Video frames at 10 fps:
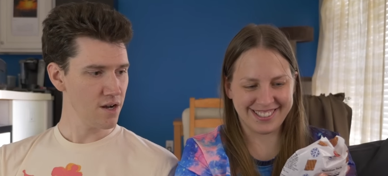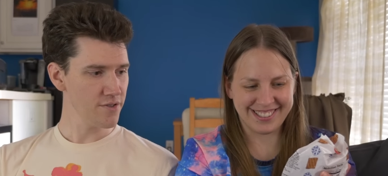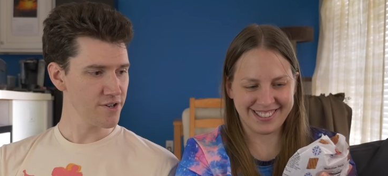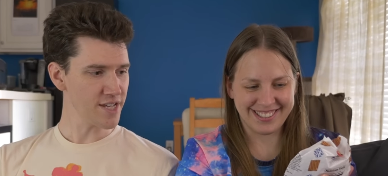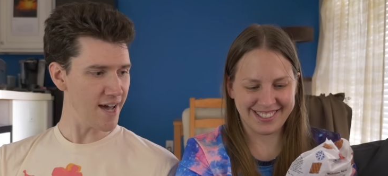Speaker 1: Oh,
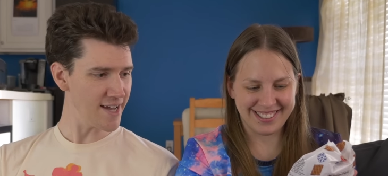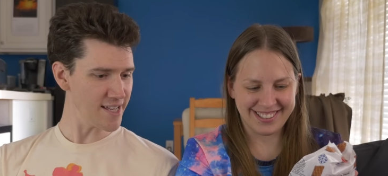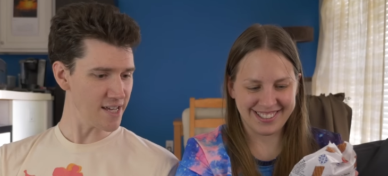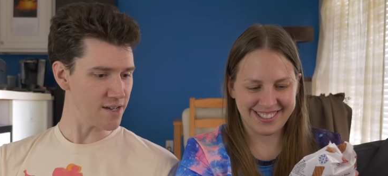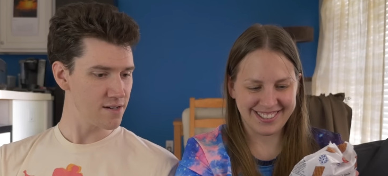they're
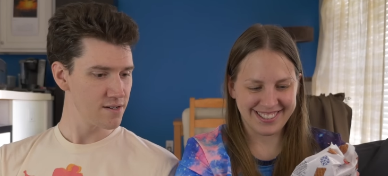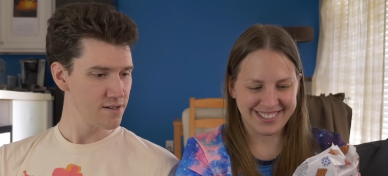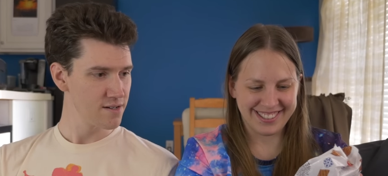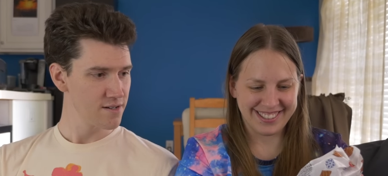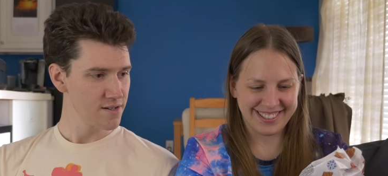tiny!
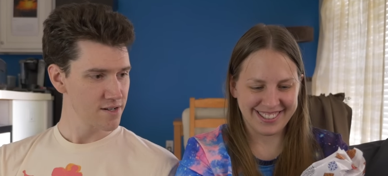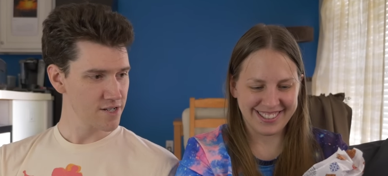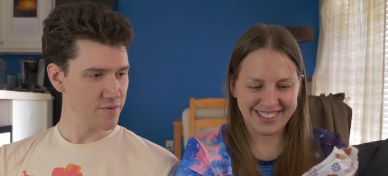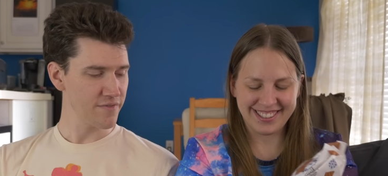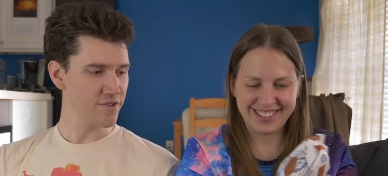Because
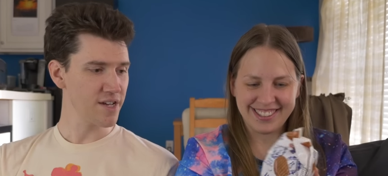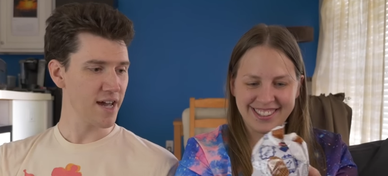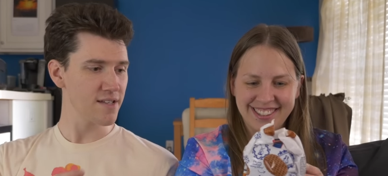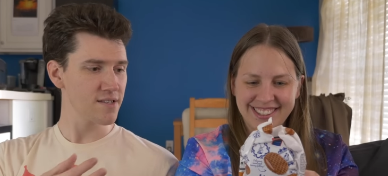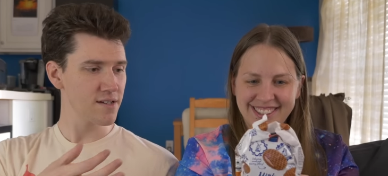we've only
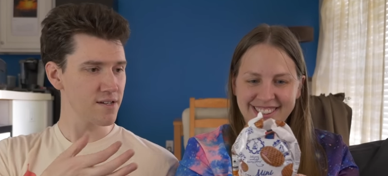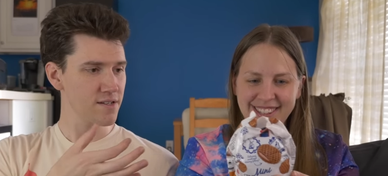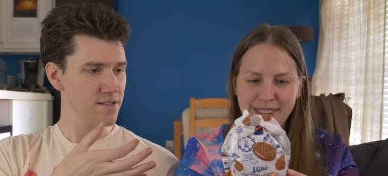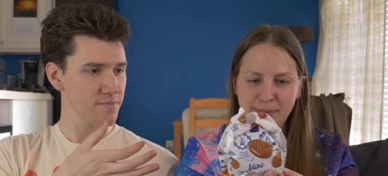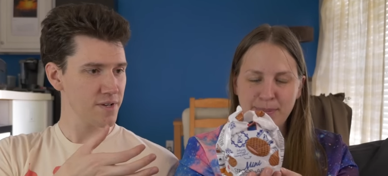had the,
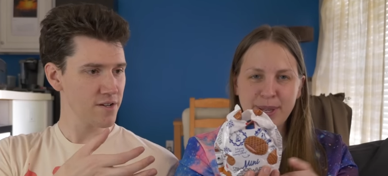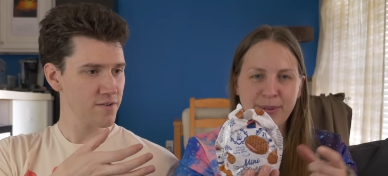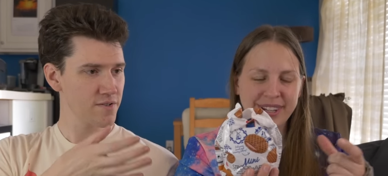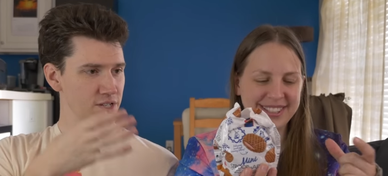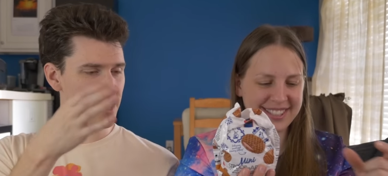the, the big, big,
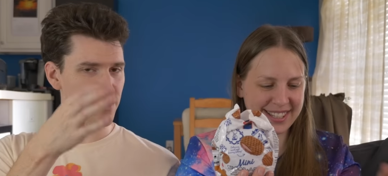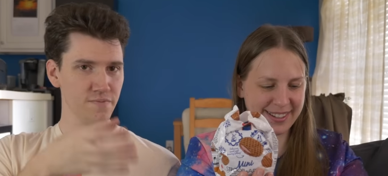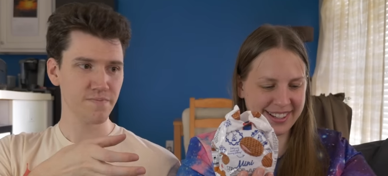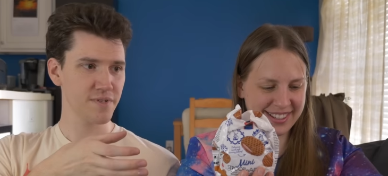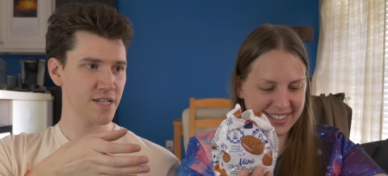ones, ones that you uh
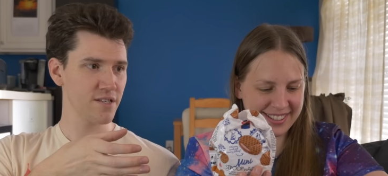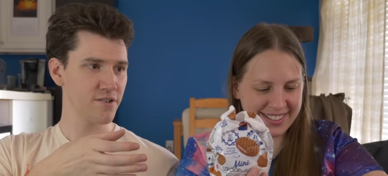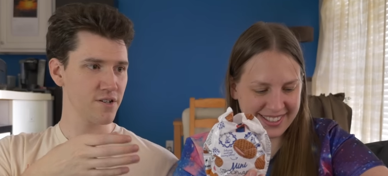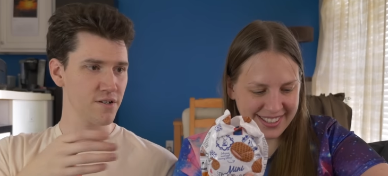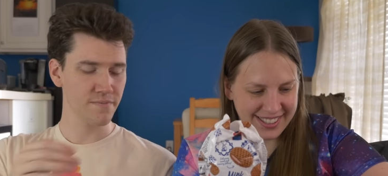-huh. sit on
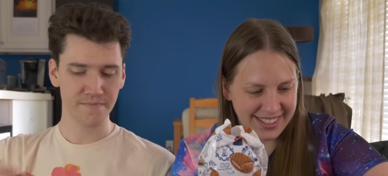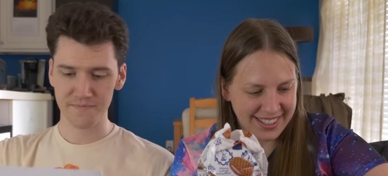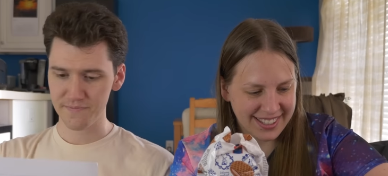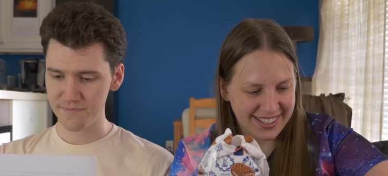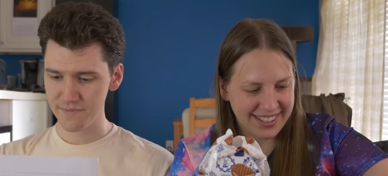your
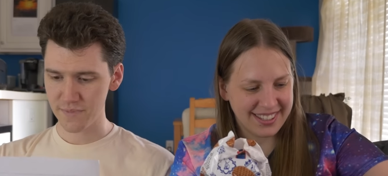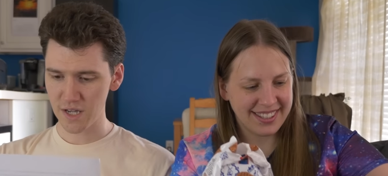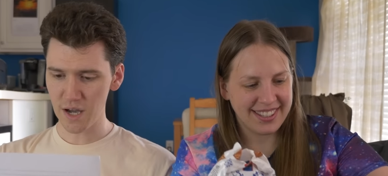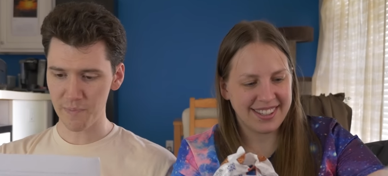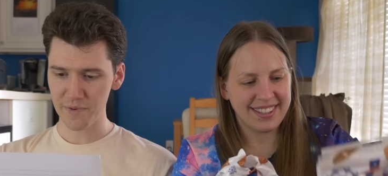
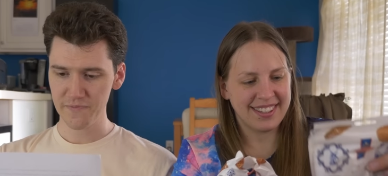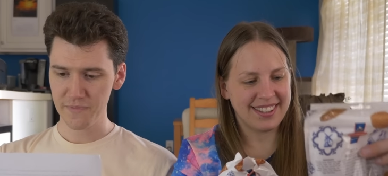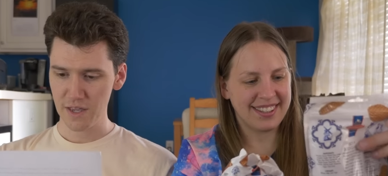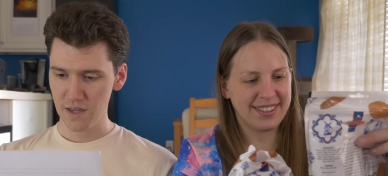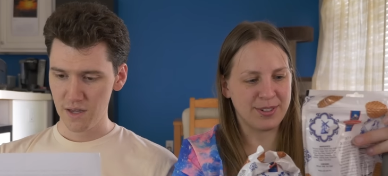cup.
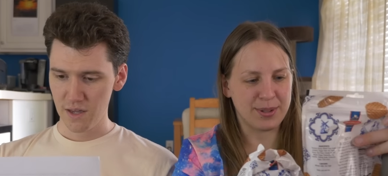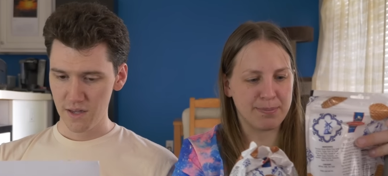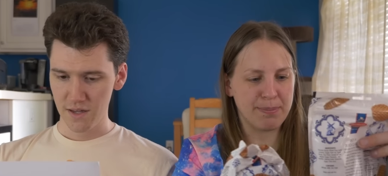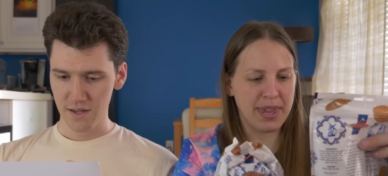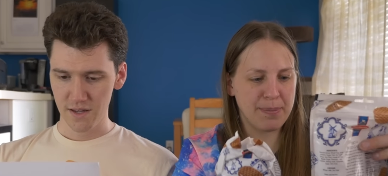
Speaker 2: There's
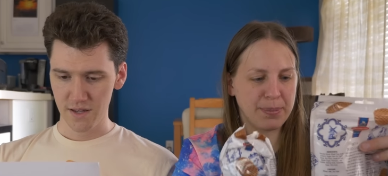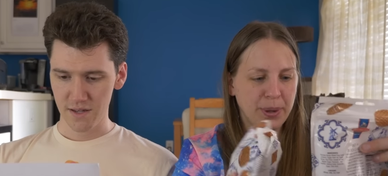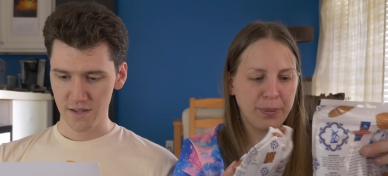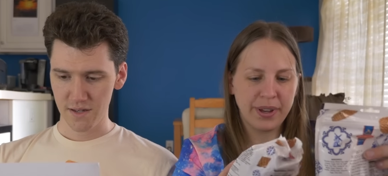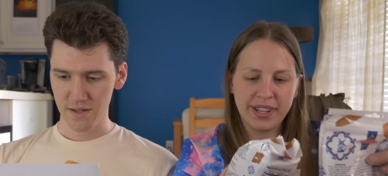
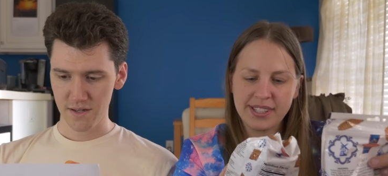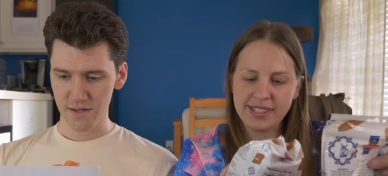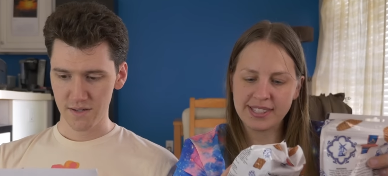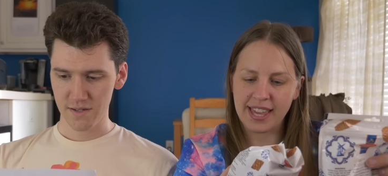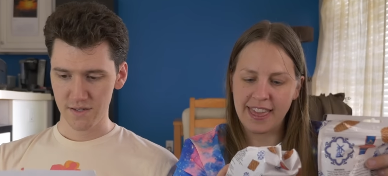maple ones
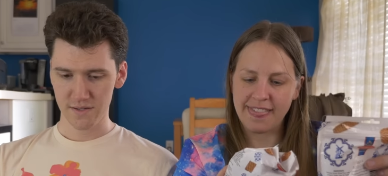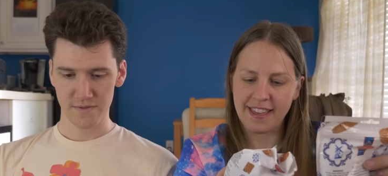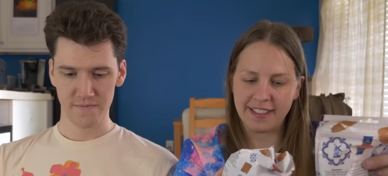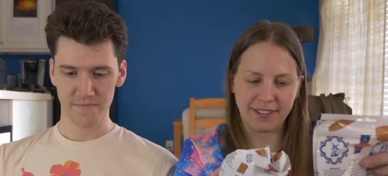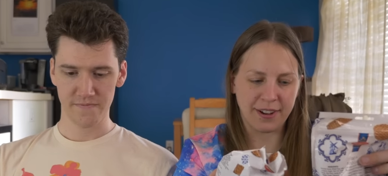and
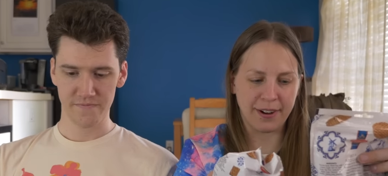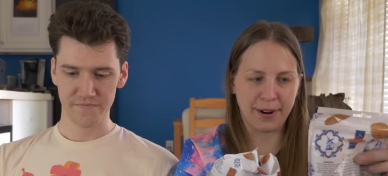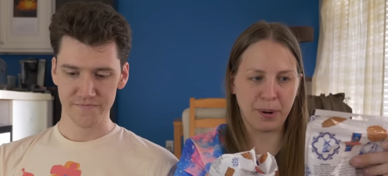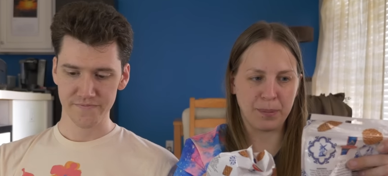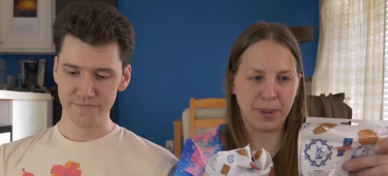then
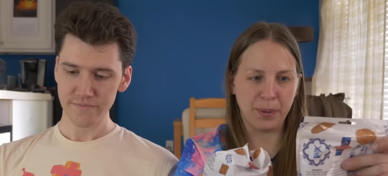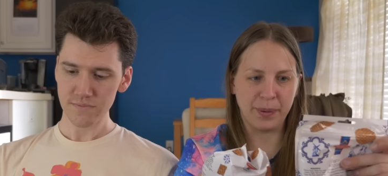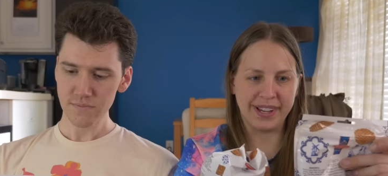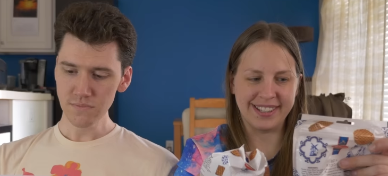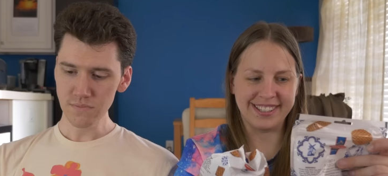caramel
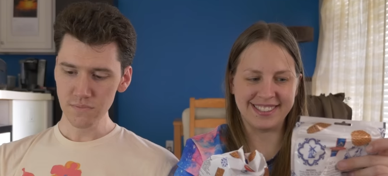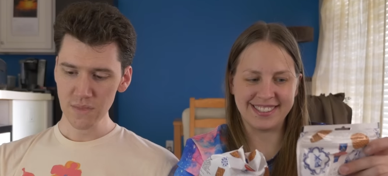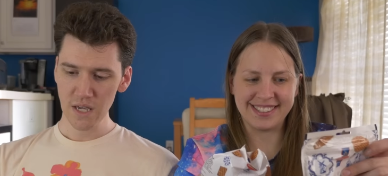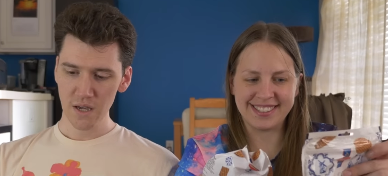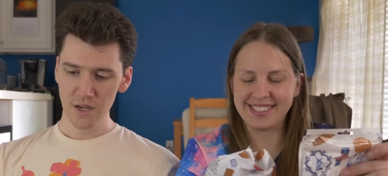
Speaker 1: ones.
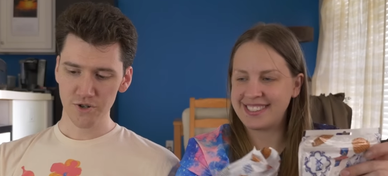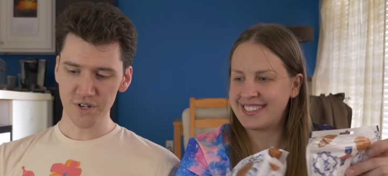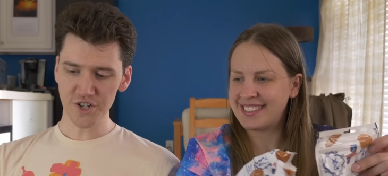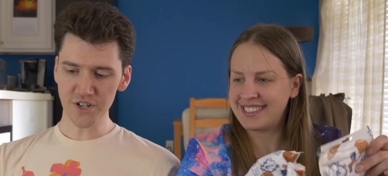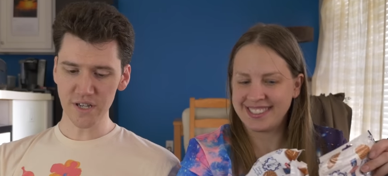
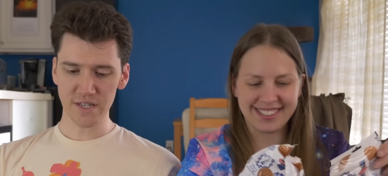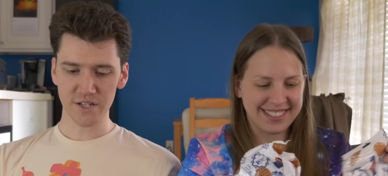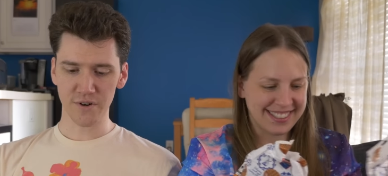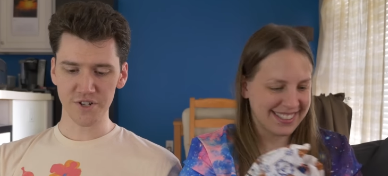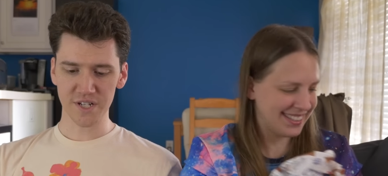Traditionally, these
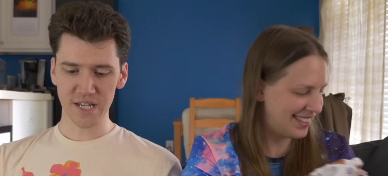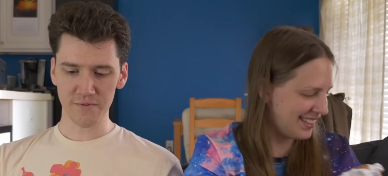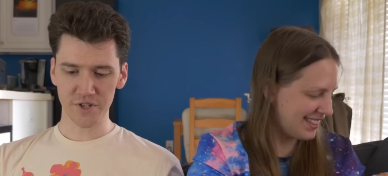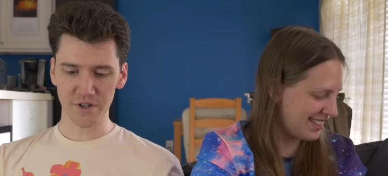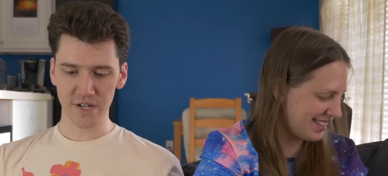crunchy
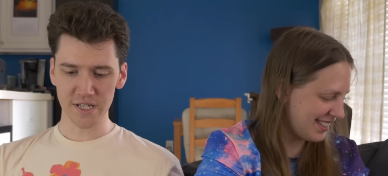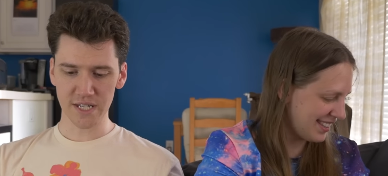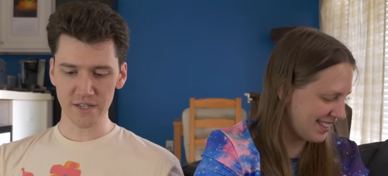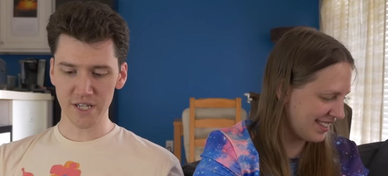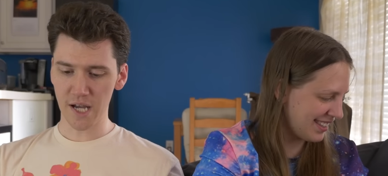sandwich cookies
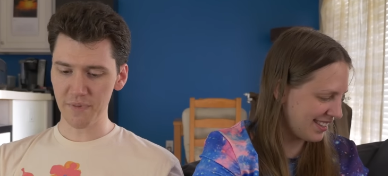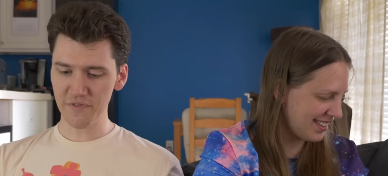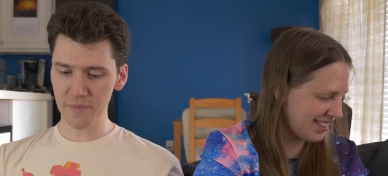sit on top of a